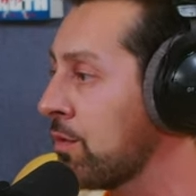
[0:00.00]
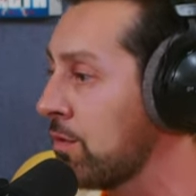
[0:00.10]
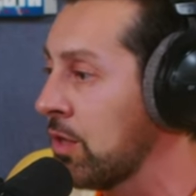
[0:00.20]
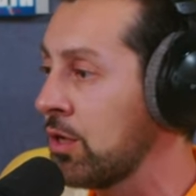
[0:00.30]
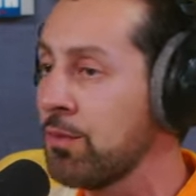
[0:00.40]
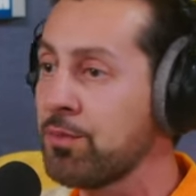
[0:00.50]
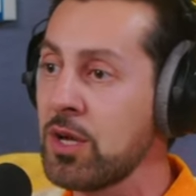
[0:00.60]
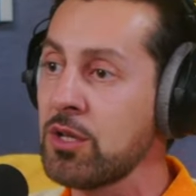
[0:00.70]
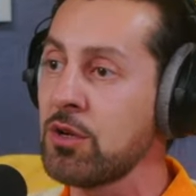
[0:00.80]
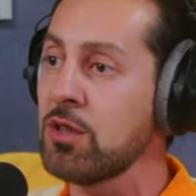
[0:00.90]
you know
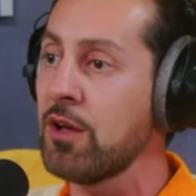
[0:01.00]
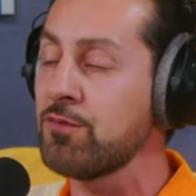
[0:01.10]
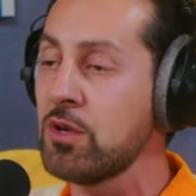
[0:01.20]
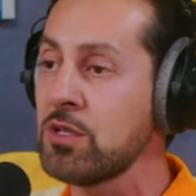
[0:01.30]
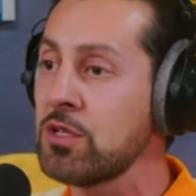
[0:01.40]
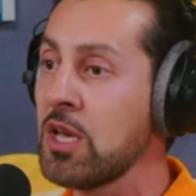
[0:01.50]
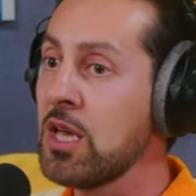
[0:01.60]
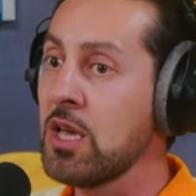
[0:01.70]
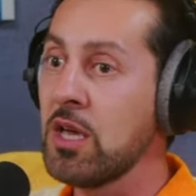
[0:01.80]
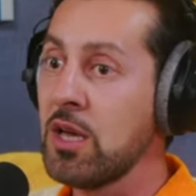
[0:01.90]
bring their loved ones
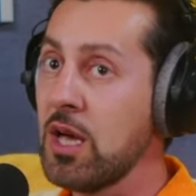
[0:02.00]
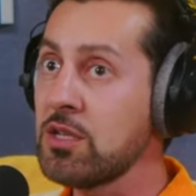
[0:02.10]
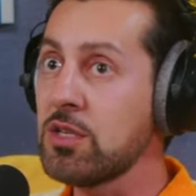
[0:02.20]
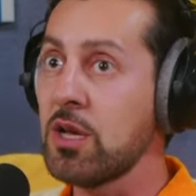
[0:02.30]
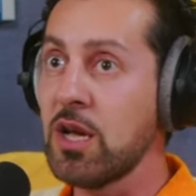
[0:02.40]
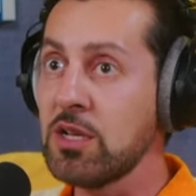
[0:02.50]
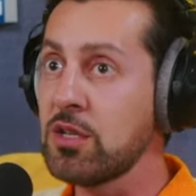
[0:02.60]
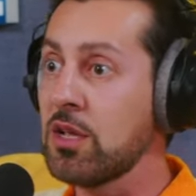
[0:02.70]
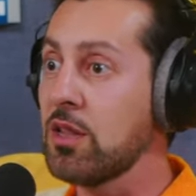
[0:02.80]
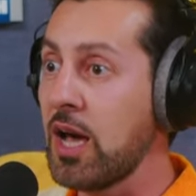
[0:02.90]
it's a it's
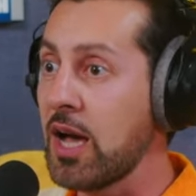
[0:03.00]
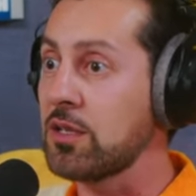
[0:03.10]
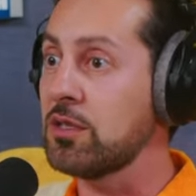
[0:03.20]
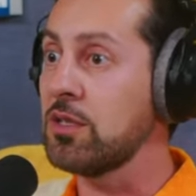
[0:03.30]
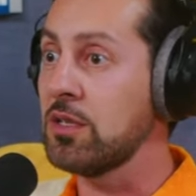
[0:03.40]
a lot to